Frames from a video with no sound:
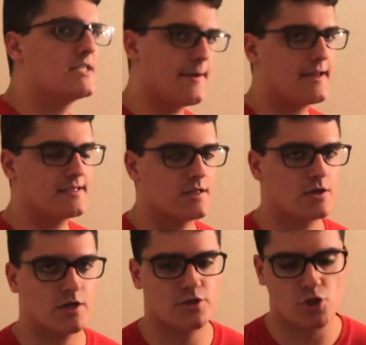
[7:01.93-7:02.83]
time to get to the
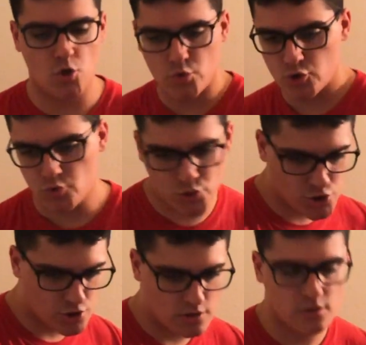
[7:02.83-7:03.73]
goods. Whoosh,
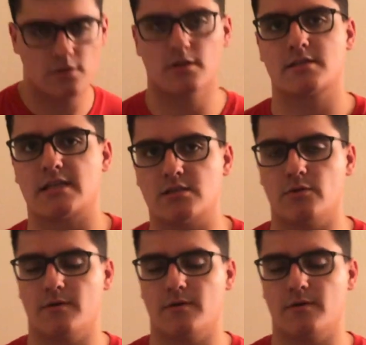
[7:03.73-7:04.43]
whoosh. Let's get to